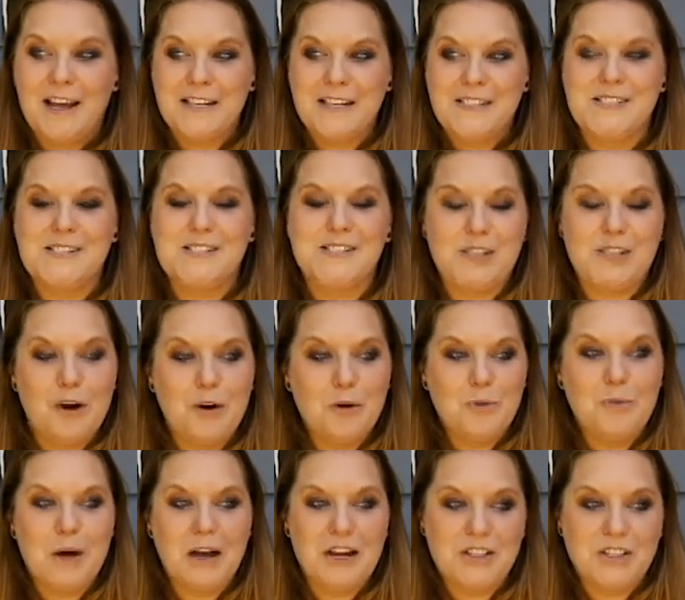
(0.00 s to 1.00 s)
so
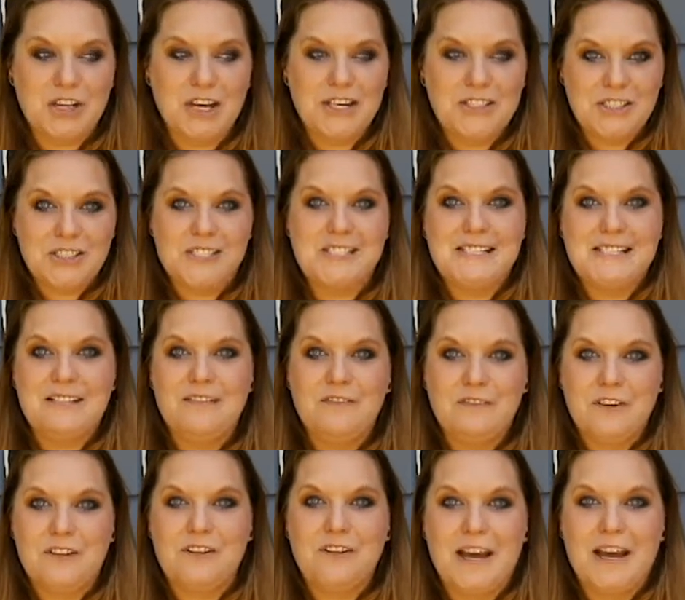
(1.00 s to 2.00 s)
much. I just didn't
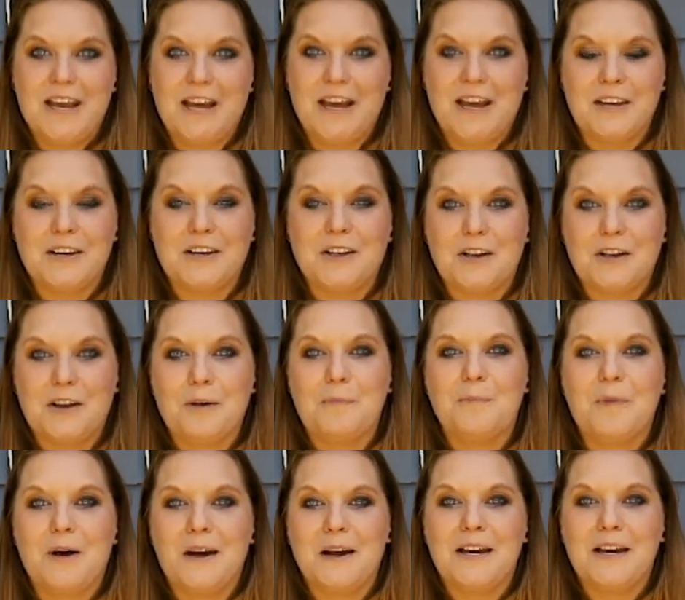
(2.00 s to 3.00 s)
feel like I could
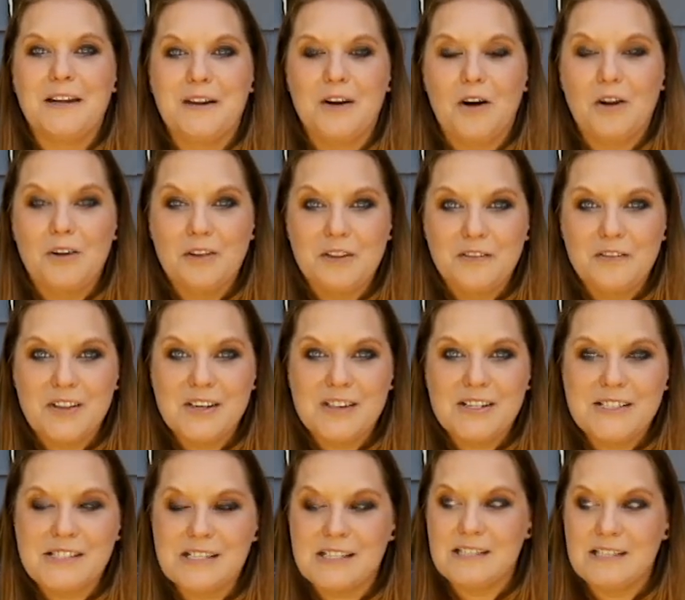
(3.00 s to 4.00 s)
combine all of
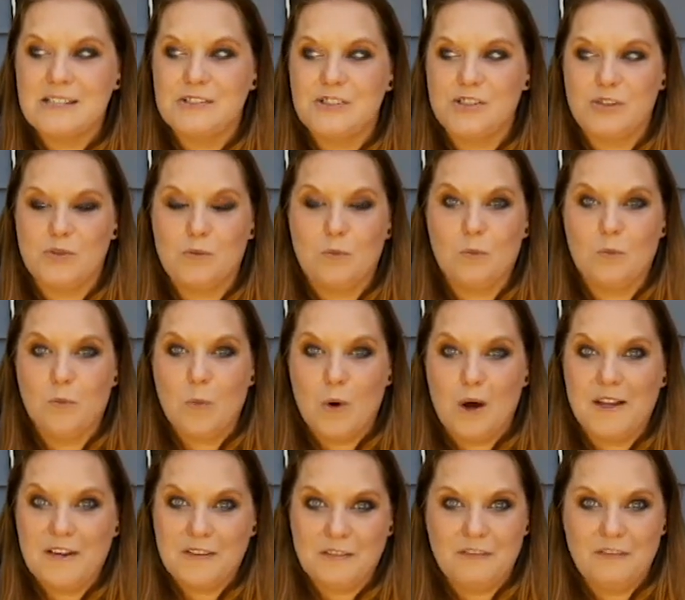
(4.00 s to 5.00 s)
this into
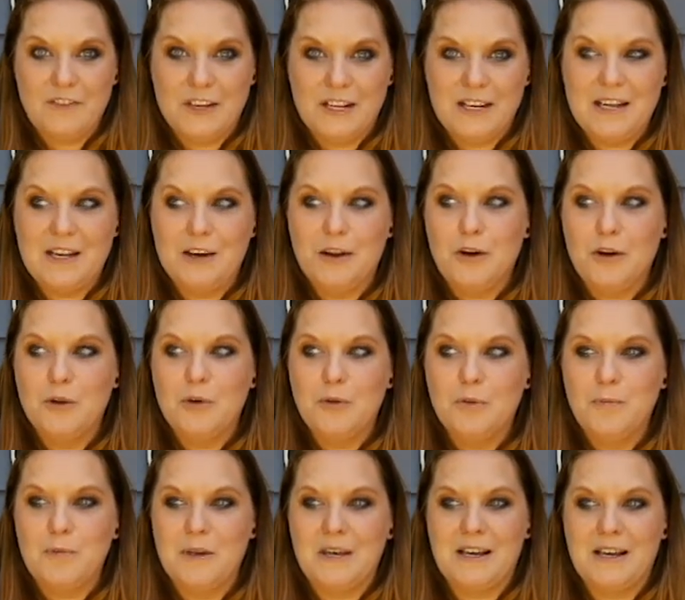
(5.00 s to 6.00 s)
one video,
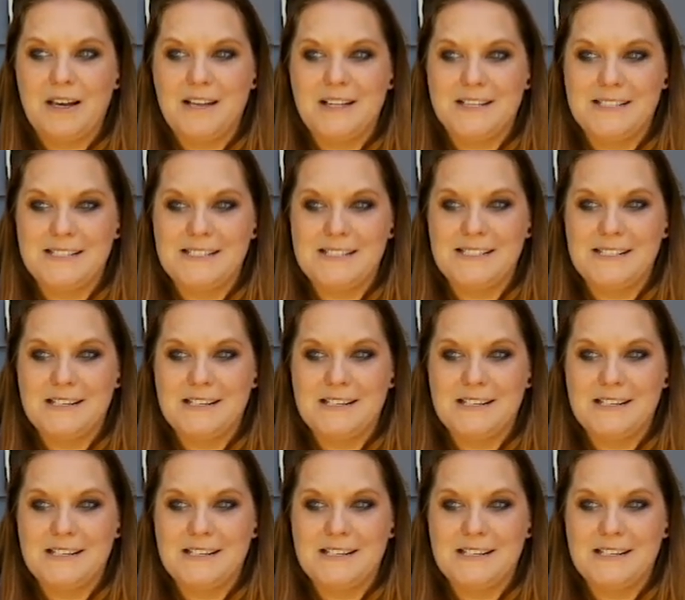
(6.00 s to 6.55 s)
because